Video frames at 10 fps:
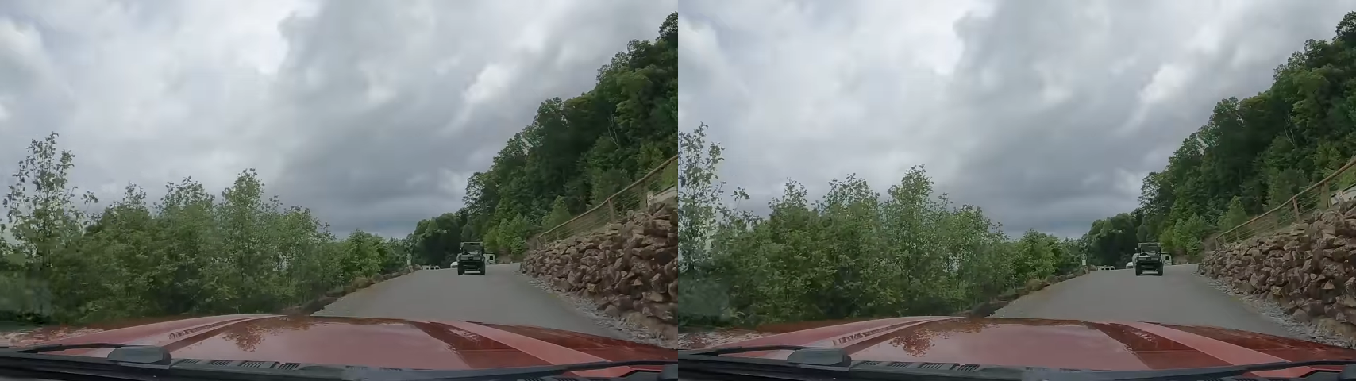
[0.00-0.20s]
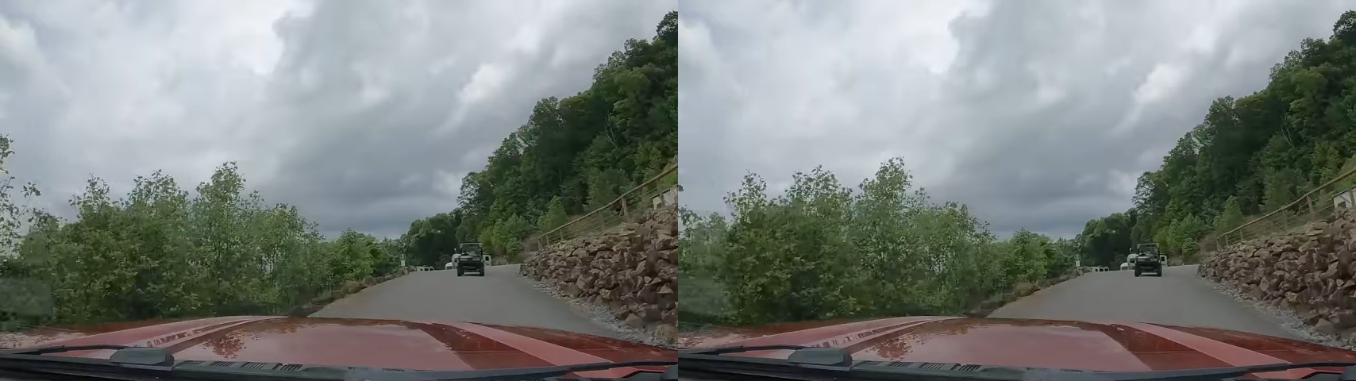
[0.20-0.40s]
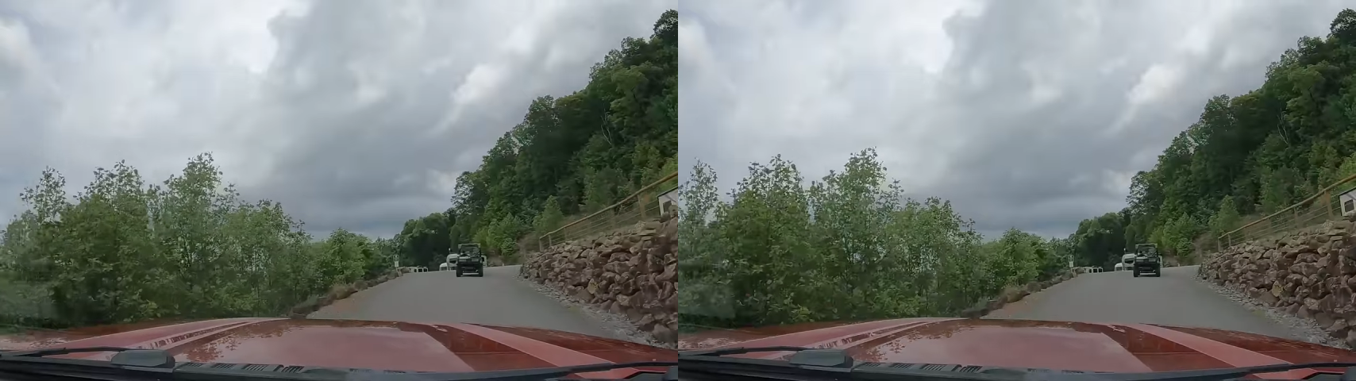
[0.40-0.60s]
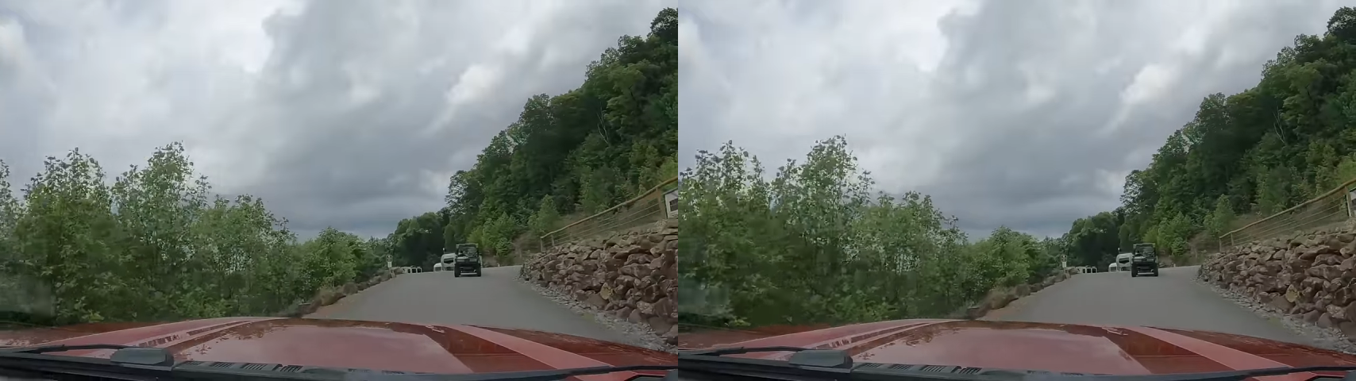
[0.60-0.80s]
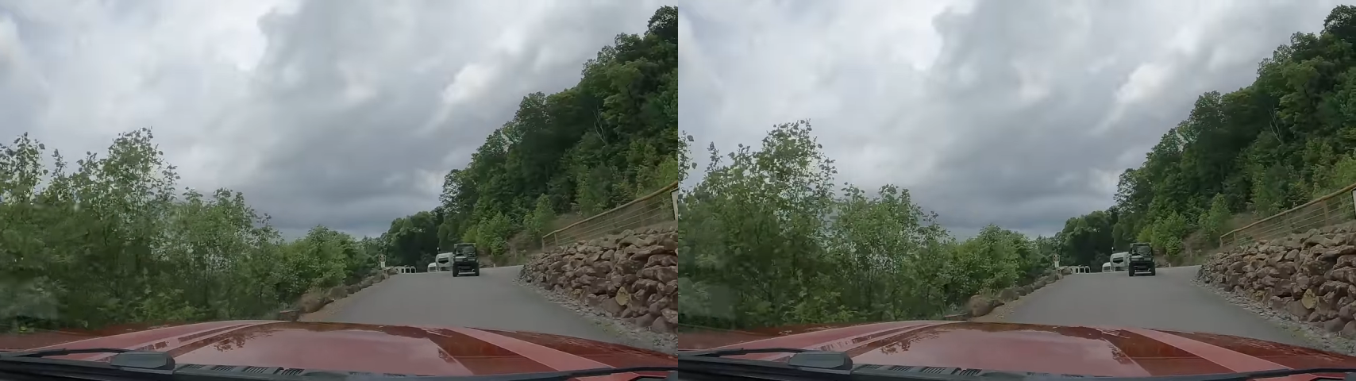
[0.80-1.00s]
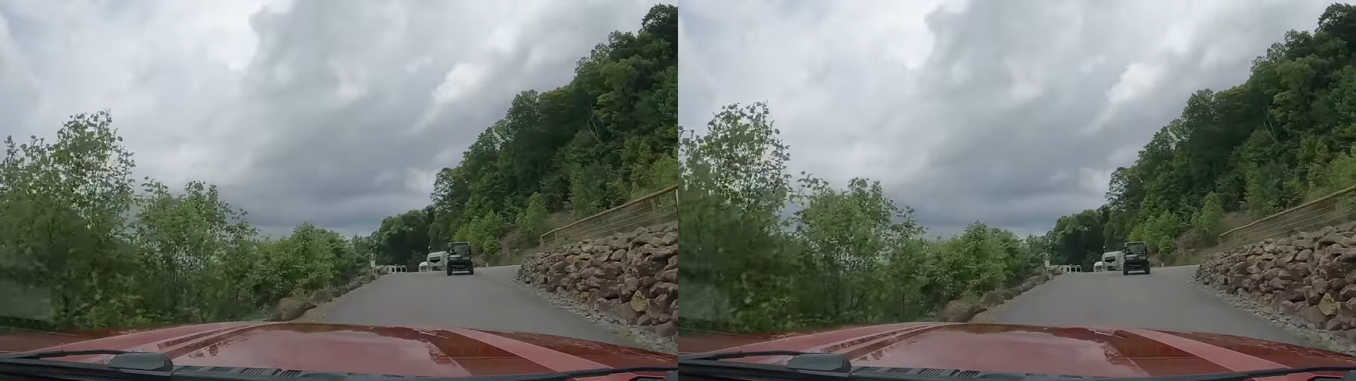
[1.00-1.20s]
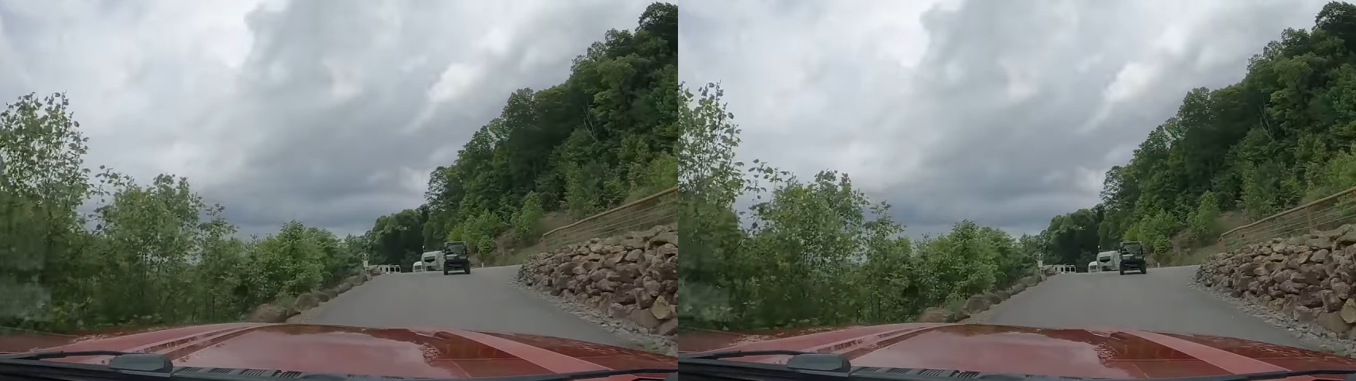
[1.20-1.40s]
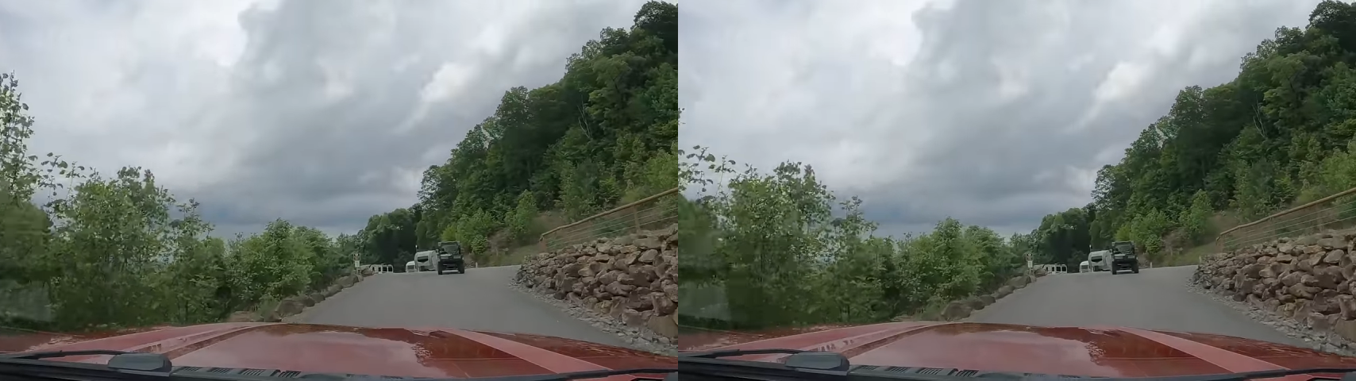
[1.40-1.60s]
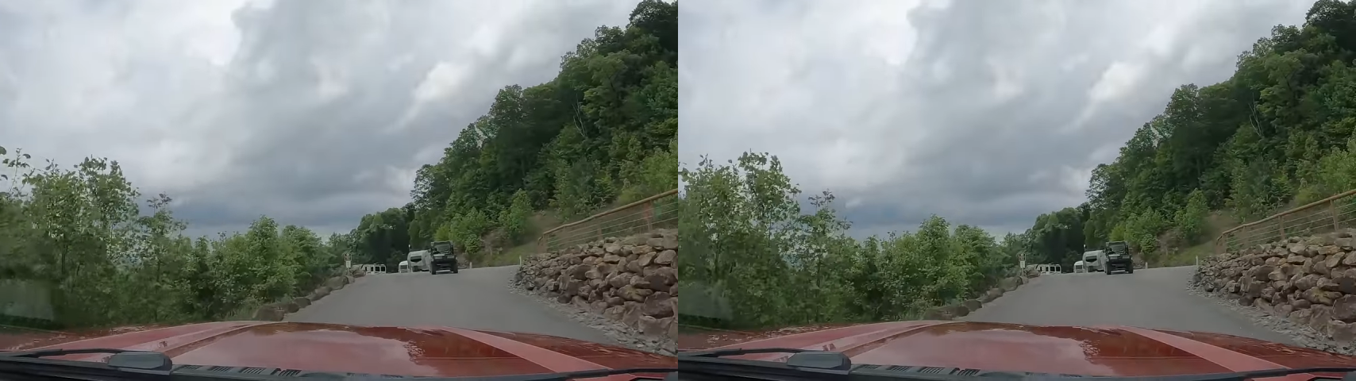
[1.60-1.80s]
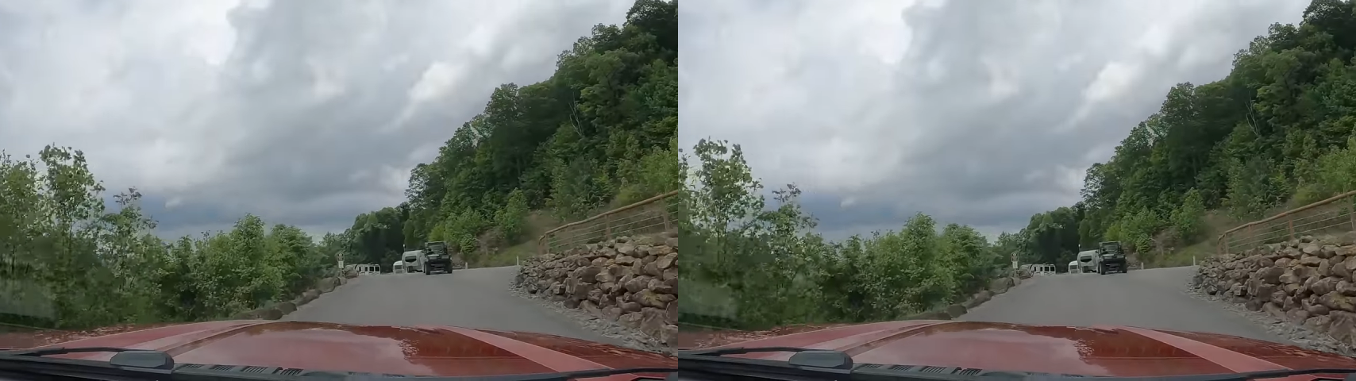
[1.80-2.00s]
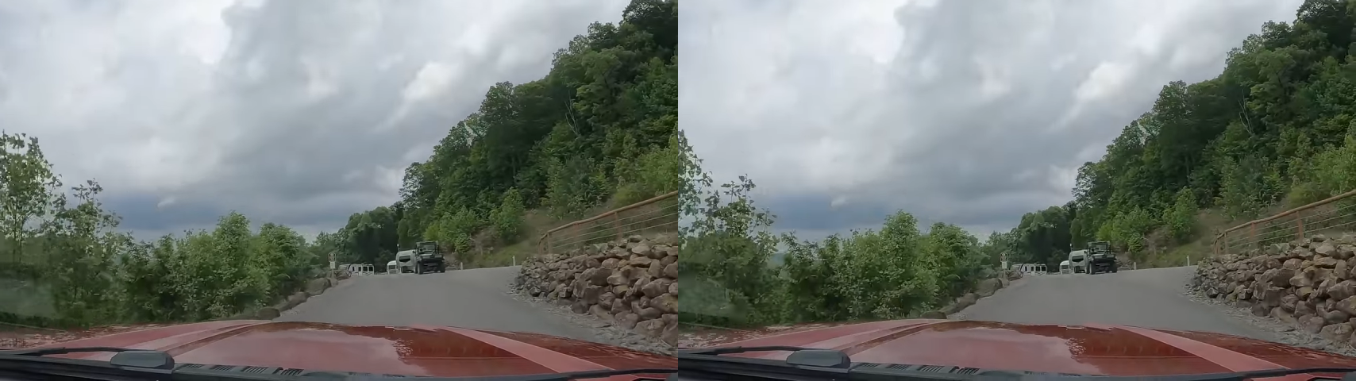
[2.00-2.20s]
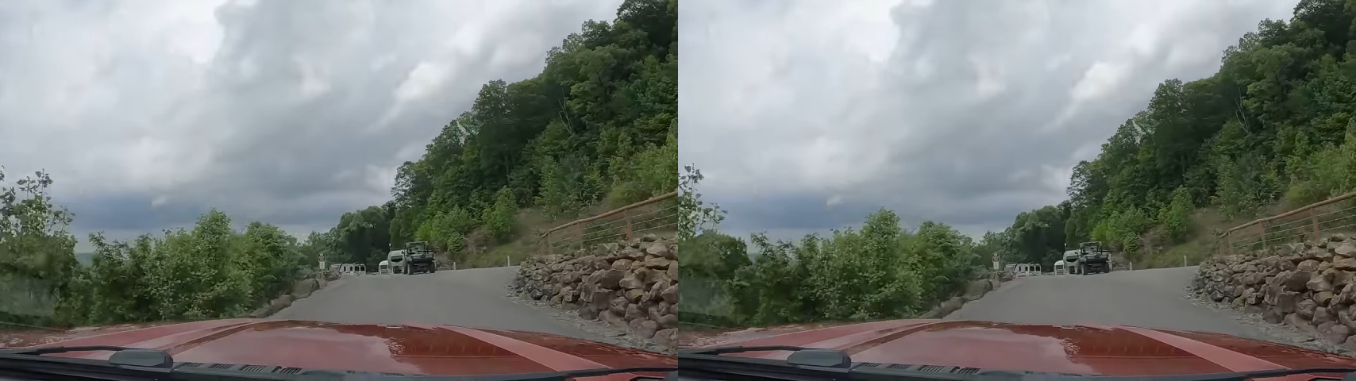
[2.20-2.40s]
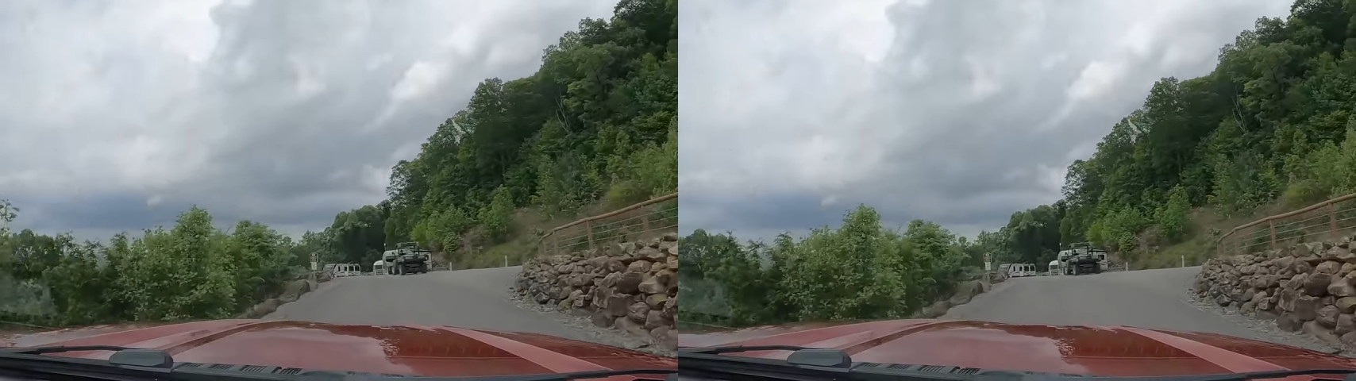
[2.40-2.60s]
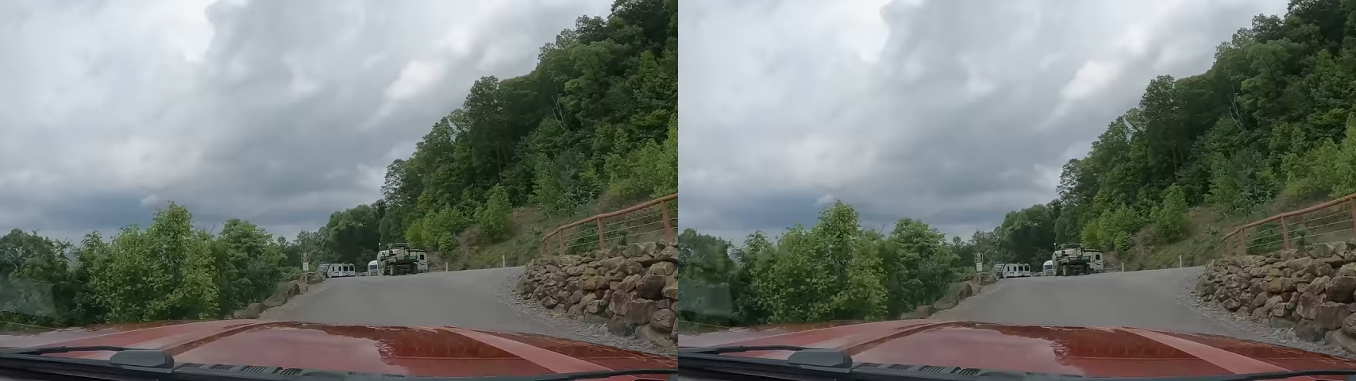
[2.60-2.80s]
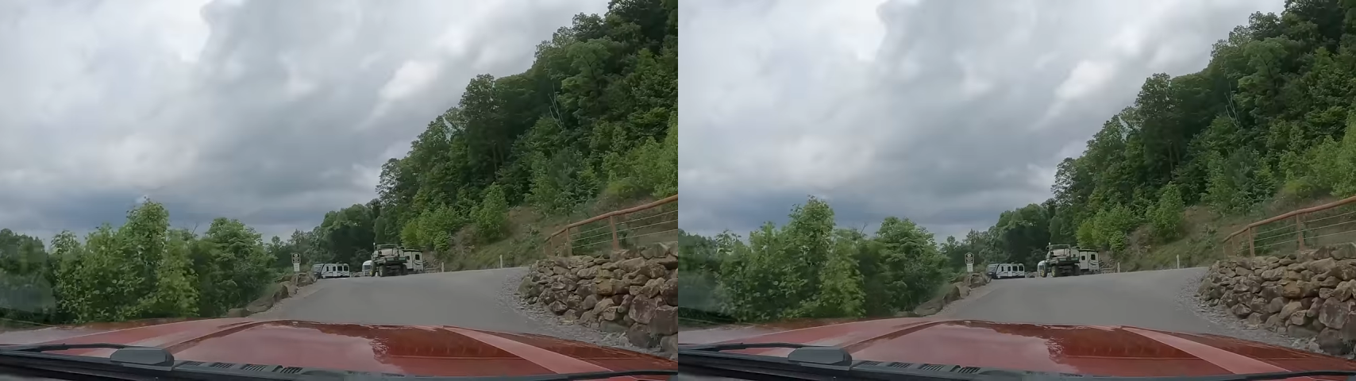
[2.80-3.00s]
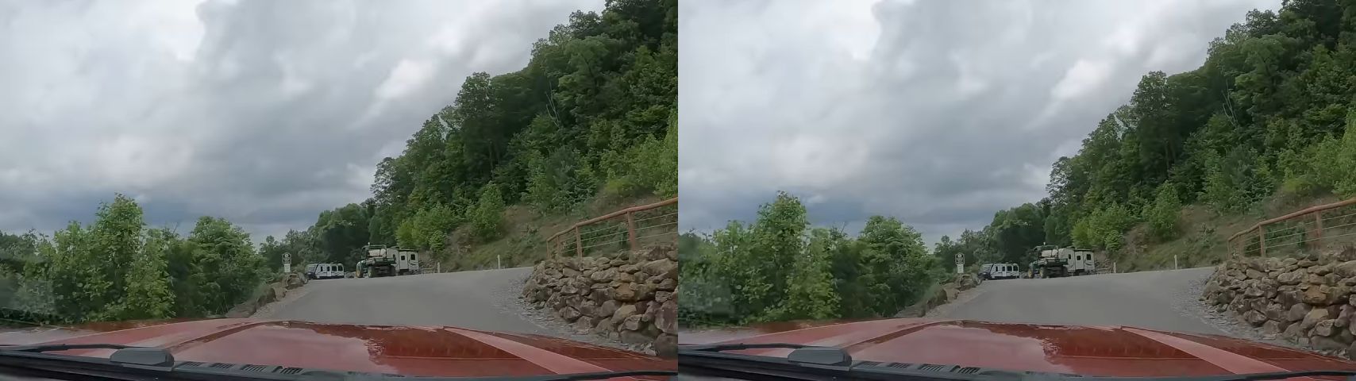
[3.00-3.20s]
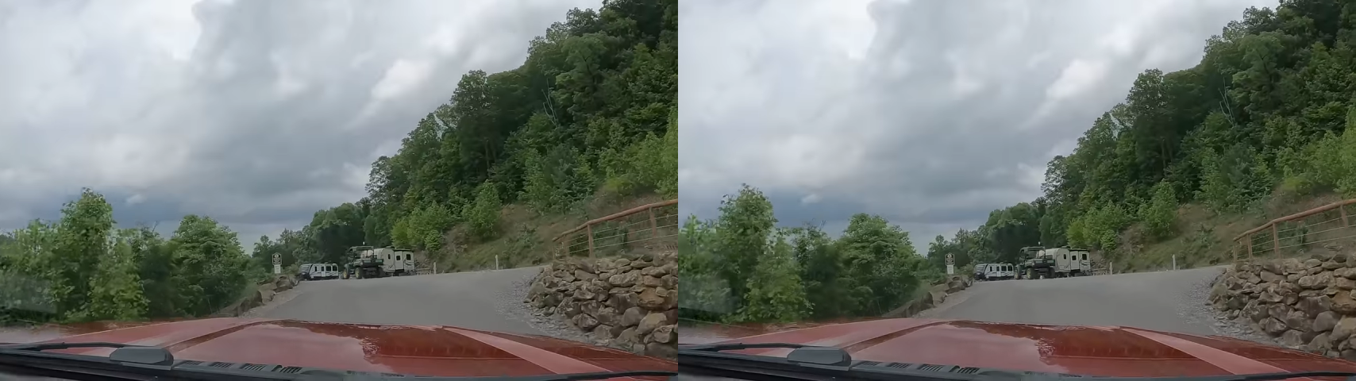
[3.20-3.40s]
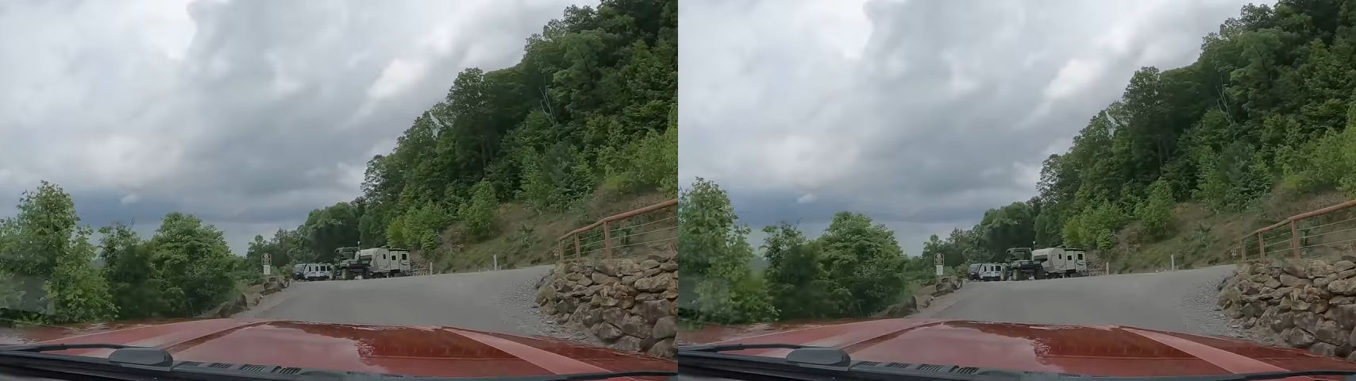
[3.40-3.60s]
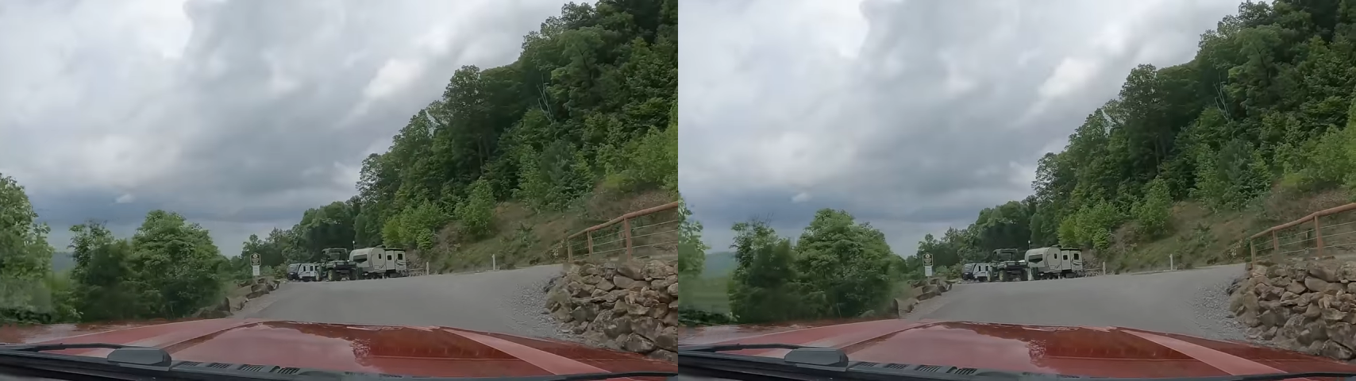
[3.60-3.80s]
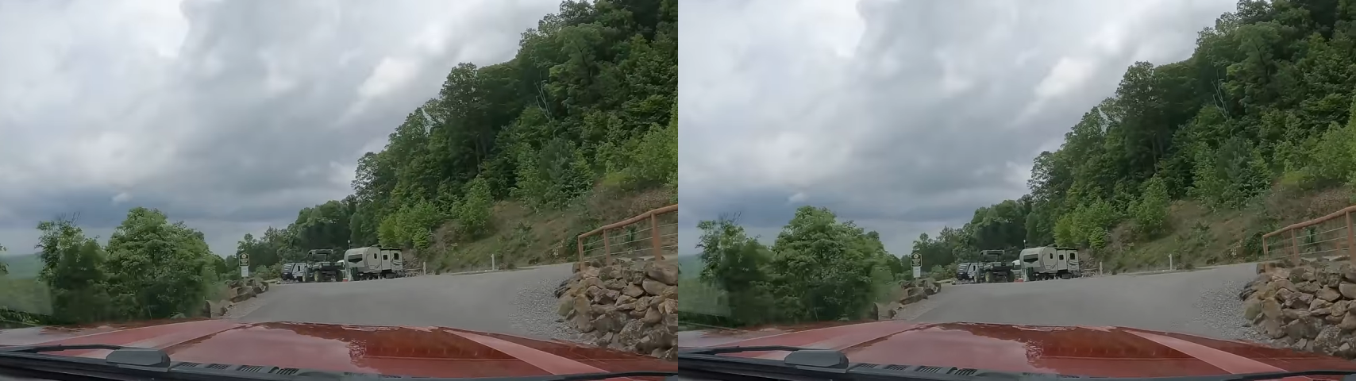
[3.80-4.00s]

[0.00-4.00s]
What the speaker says: [unreadable: no face in view]